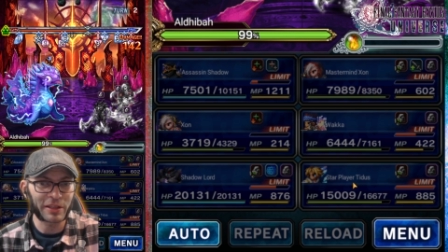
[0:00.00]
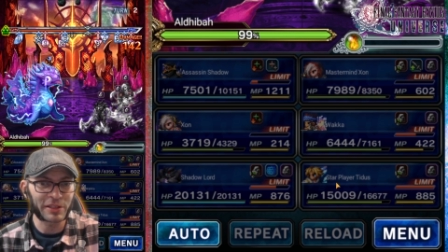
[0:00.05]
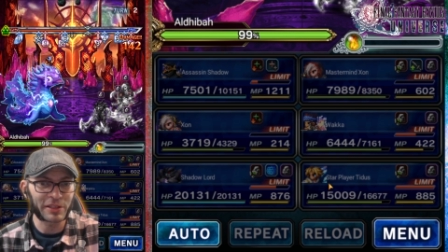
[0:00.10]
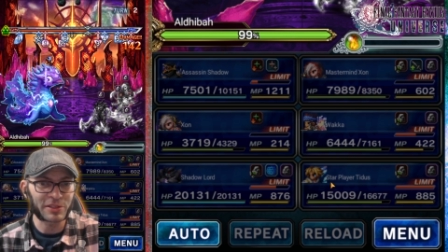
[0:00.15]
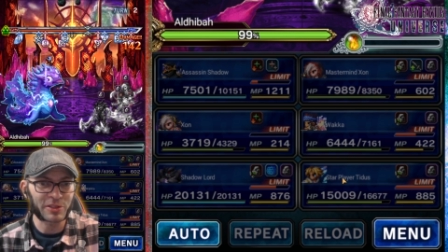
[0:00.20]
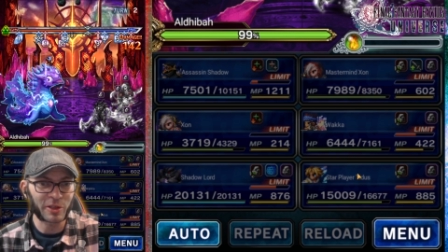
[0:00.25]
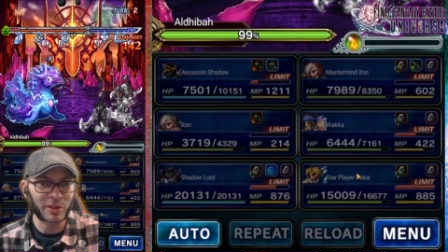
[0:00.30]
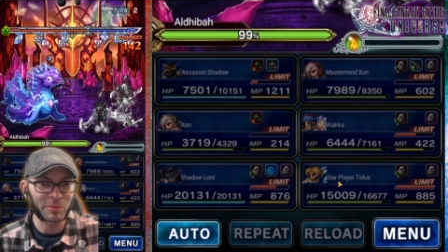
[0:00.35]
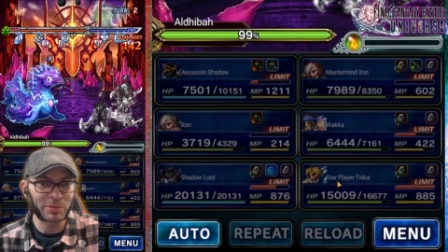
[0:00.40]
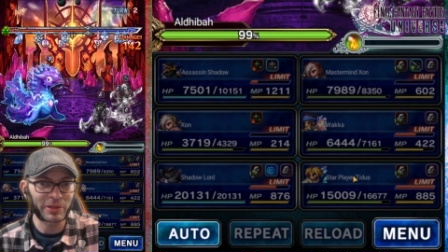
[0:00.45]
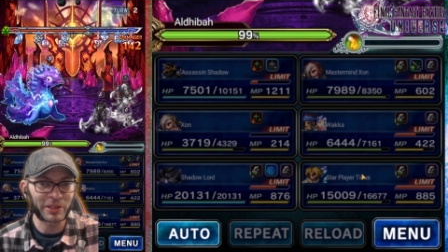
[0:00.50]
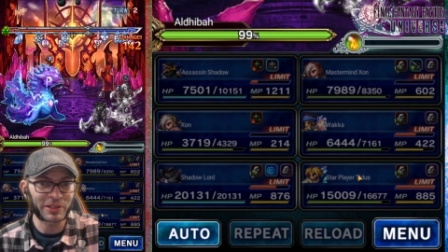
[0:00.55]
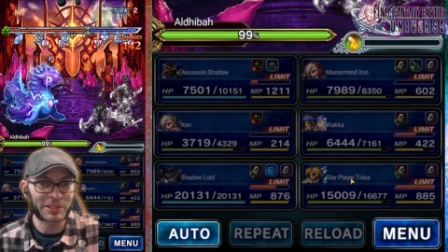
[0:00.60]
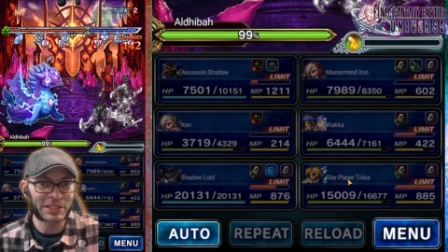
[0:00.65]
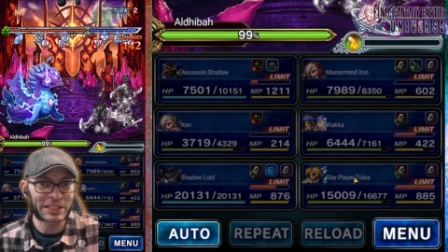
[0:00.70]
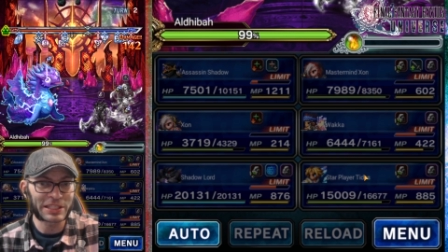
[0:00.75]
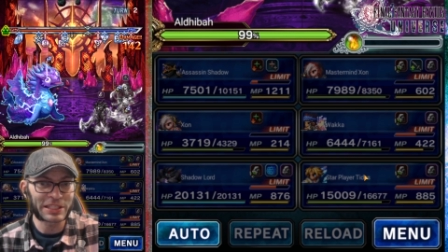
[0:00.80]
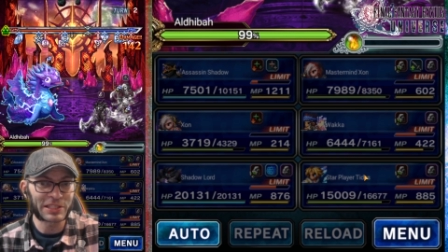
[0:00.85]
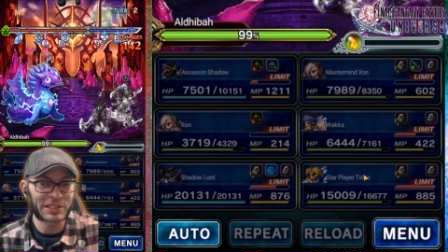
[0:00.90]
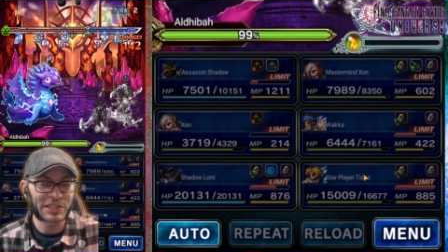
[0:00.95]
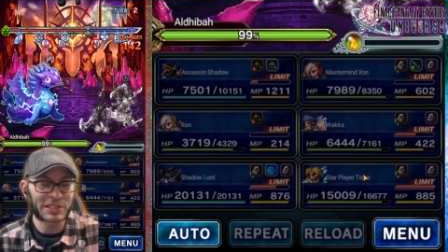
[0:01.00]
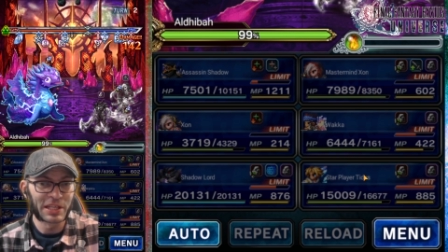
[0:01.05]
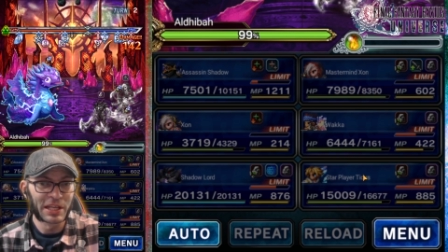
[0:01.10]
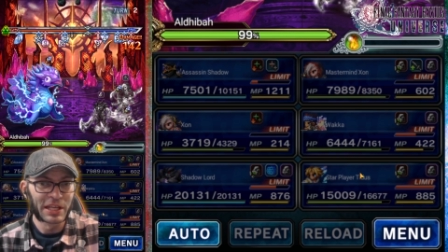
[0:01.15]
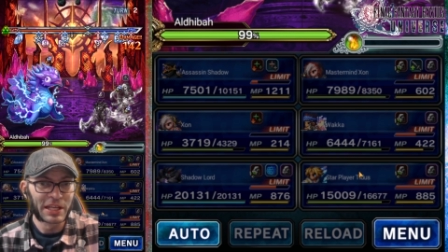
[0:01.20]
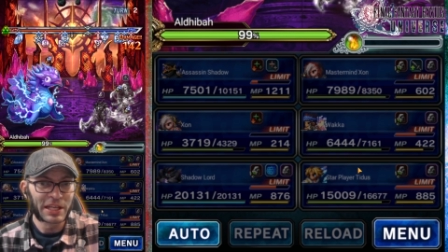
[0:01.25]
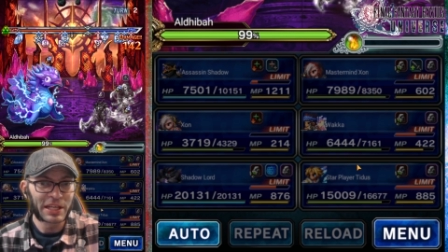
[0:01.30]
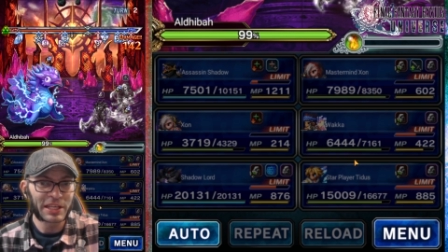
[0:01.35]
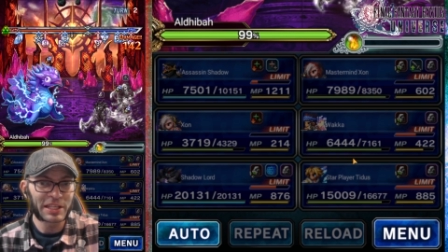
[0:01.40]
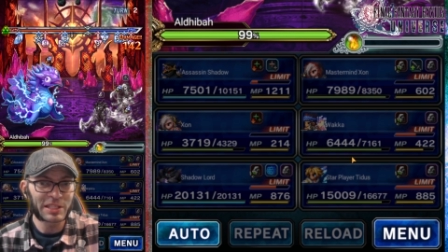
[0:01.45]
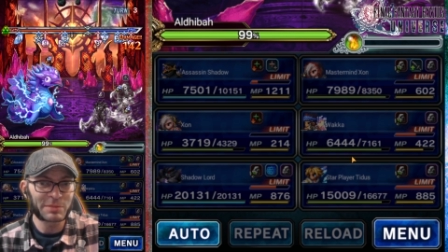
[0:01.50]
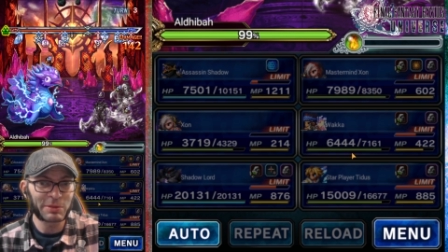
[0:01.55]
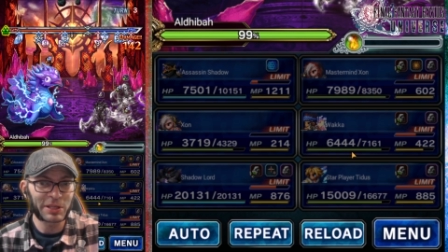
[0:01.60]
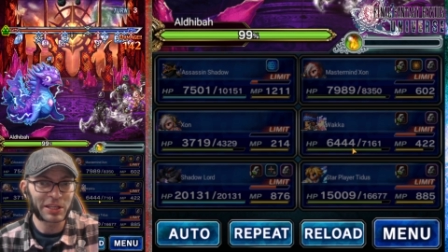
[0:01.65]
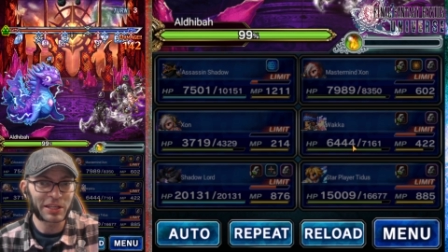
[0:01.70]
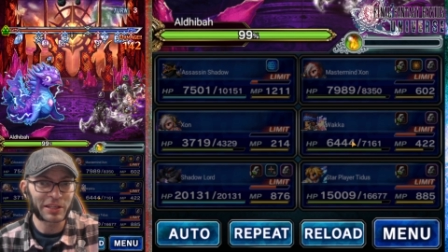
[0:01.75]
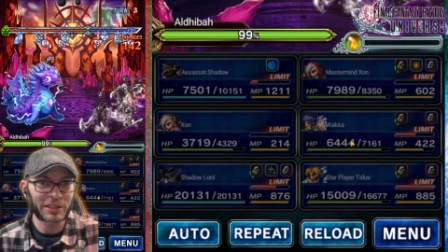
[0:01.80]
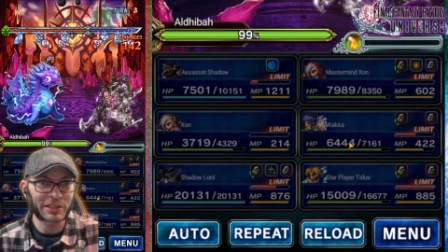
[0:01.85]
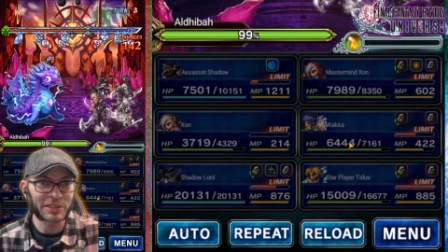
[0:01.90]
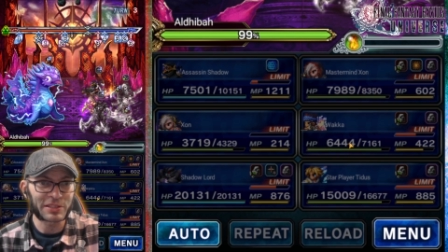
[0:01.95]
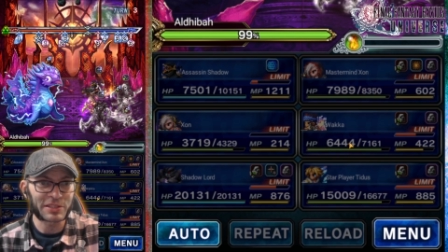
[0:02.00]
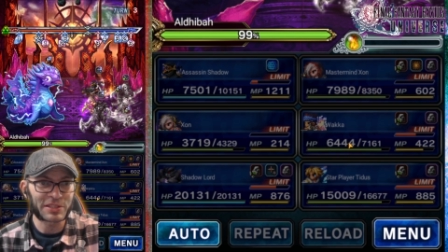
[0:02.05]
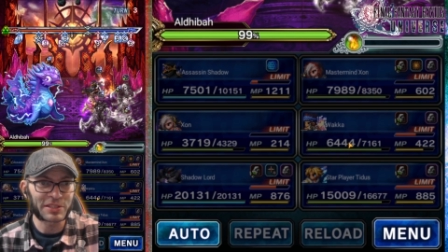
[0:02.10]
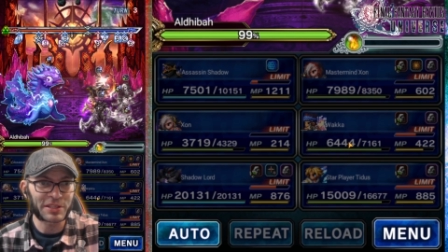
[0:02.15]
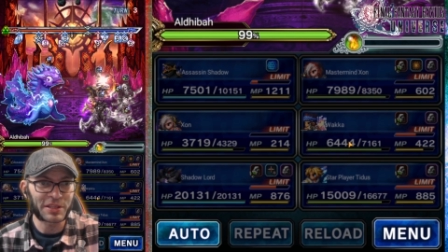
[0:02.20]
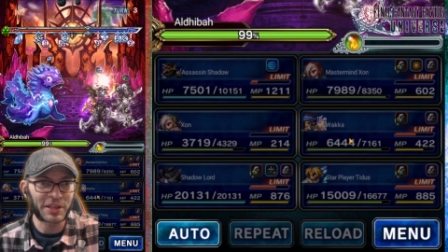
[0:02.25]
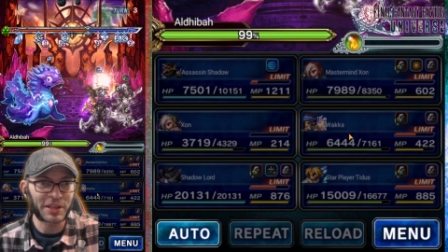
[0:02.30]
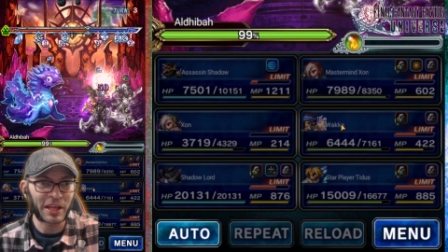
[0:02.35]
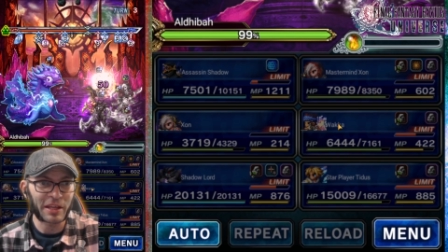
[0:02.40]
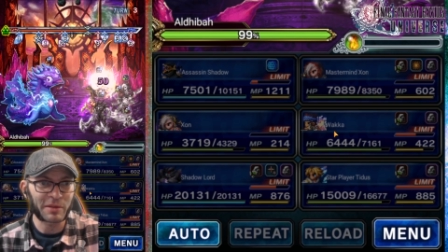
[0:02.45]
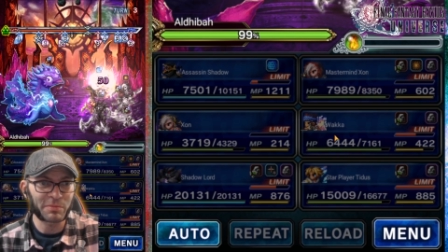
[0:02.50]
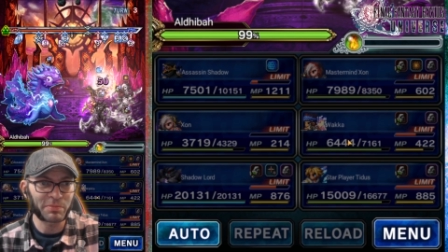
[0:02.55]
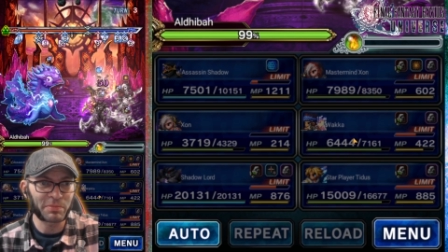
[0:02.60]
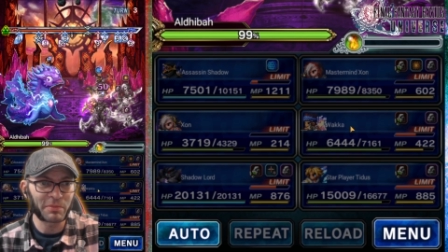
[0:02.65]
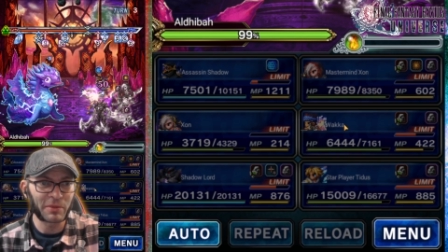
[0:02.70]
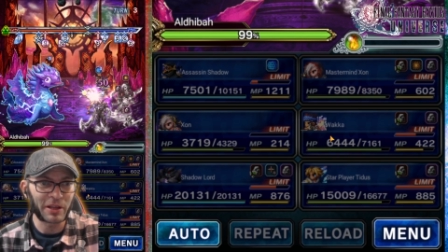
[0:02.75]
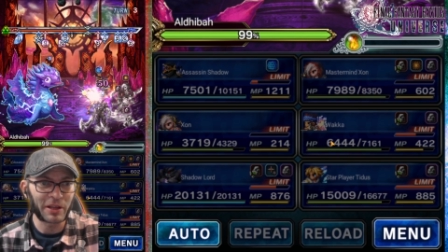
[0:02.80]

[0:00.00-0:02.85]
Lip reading: and star player Titus is because that